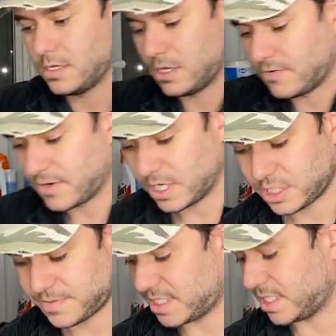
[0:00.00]
over
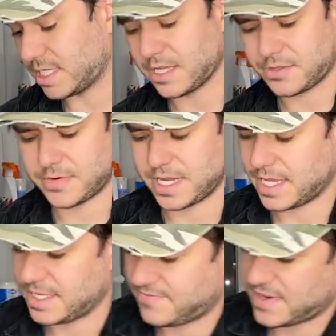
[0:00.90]
100% sell-through rate.
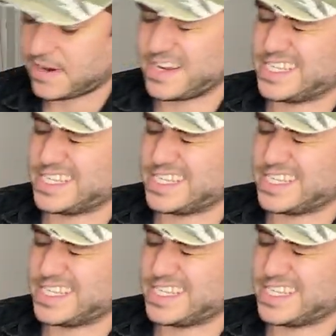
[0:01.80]
A very